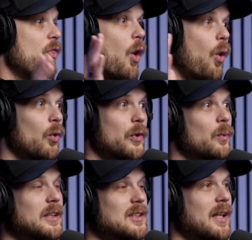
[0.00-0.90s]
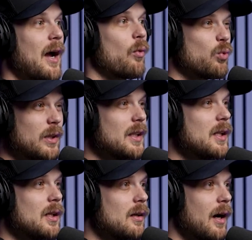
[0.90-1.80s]
The only reason that
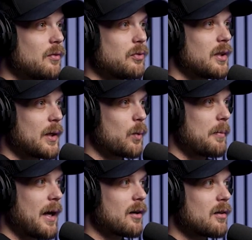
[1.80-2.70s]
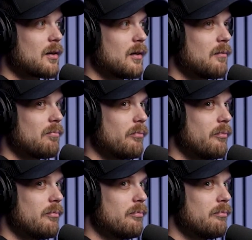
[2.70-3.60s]
really I feel like would matter
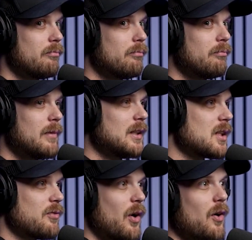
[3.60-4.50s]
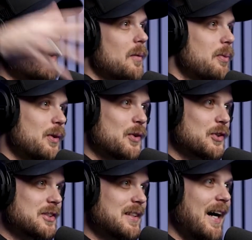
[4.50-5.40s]
is if all
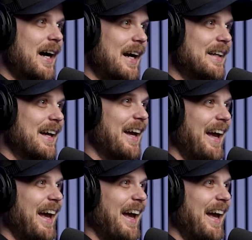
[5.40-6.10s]
computers died.